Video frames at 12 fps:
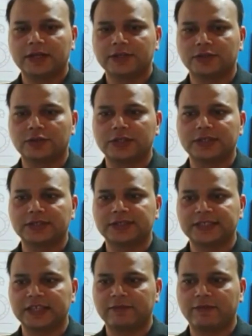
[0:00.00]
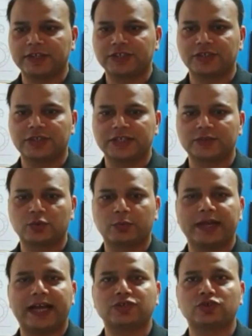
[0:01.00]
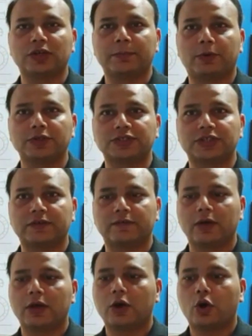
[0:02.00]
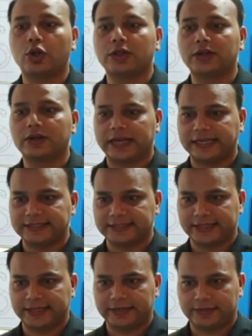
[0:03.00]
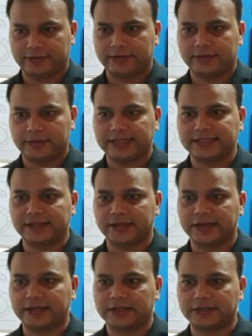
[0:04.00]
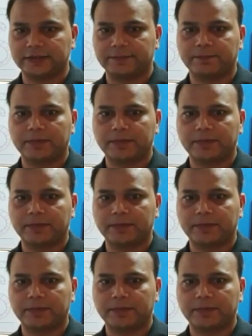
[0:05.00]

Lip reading: So the sitting flexion test would be actually positive on the right side. That's the correct answer.